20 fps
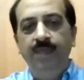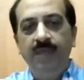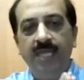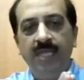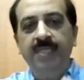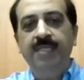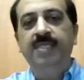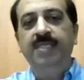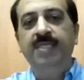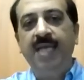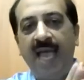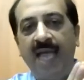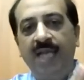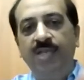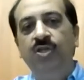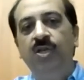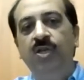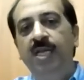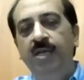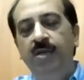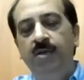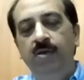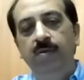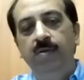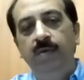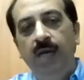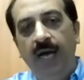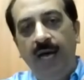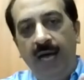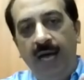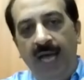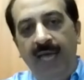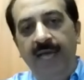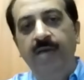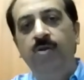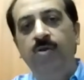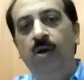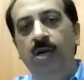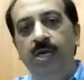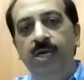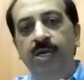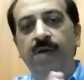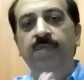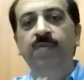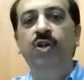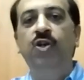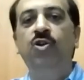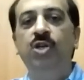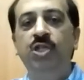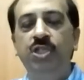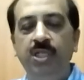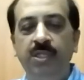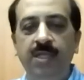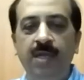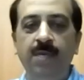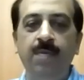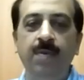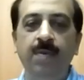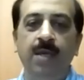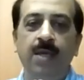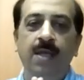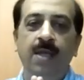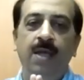it's actually higher quality of nutrition than